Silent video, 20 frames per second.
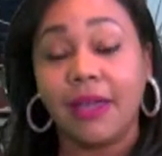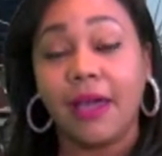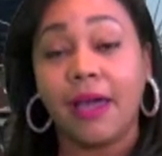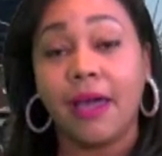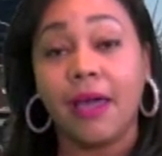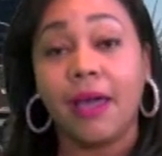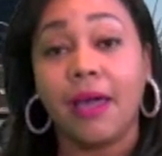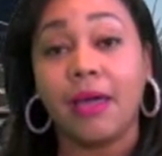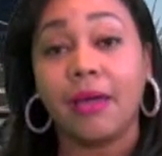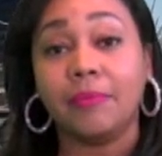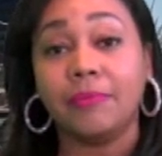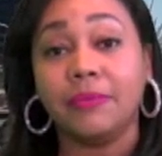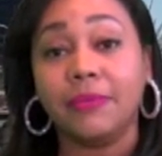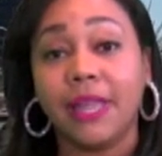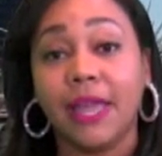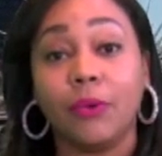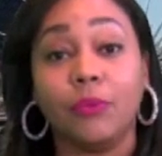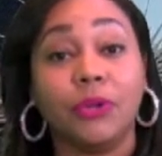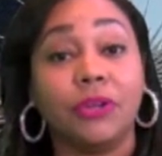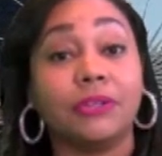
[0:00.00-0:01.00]

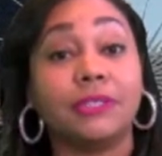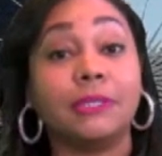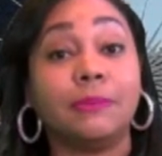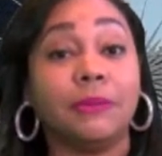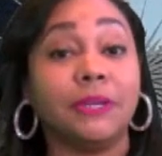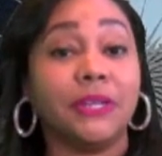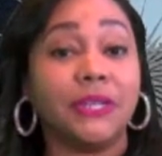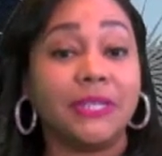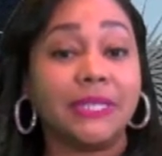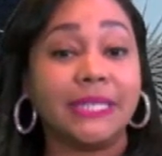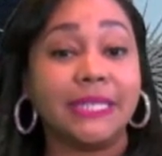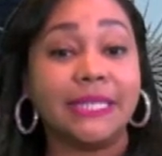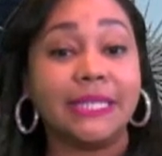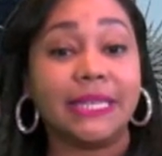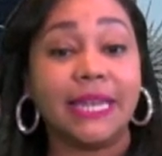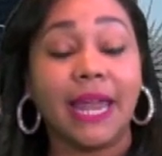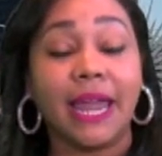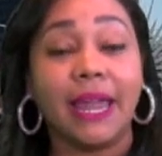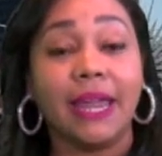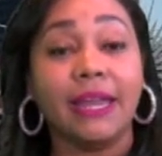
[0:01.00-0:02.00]
that we're experiencing
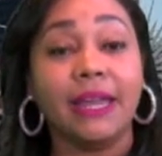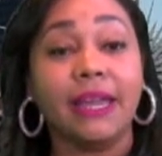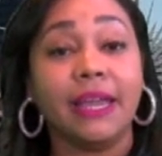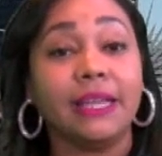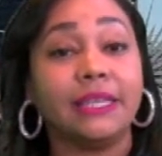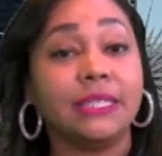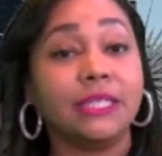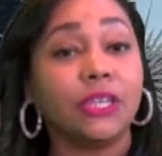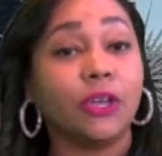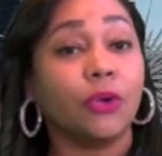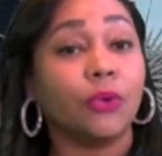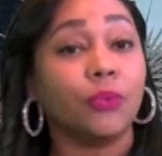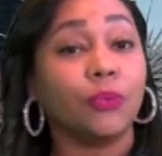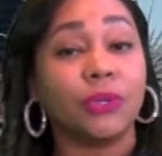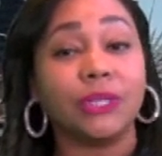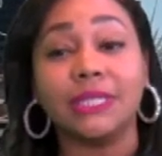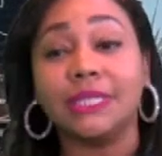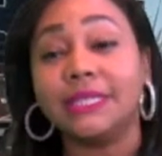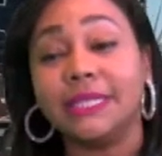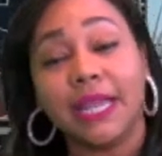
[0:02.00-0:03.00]
today. And so
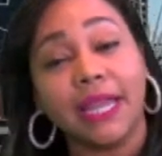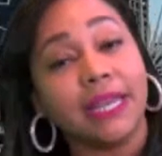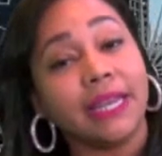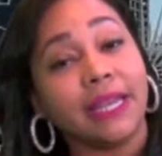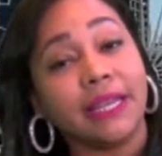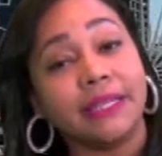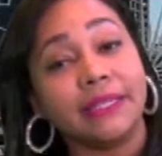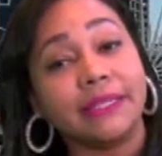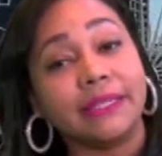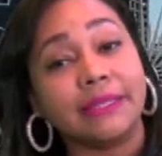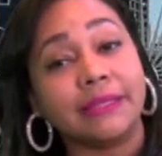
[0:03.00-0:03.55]
real estate has